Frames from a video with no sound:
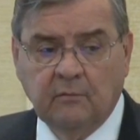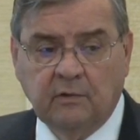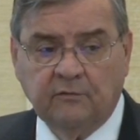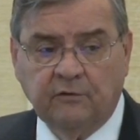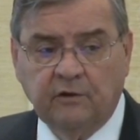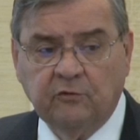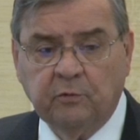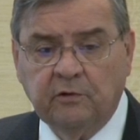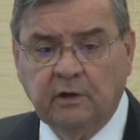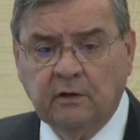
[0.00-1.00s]
But for this
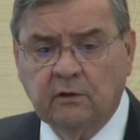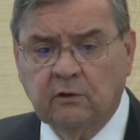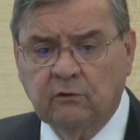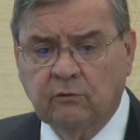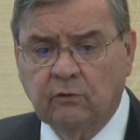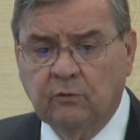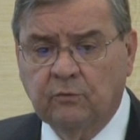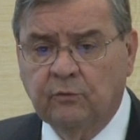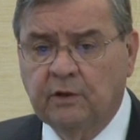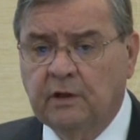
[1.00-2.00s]
particular
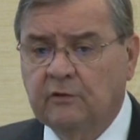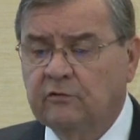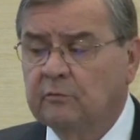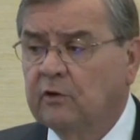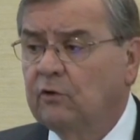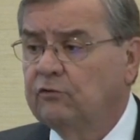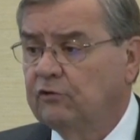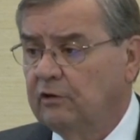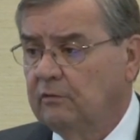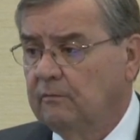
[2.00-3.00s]
group, we did some
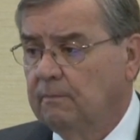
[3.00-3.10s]
coaching.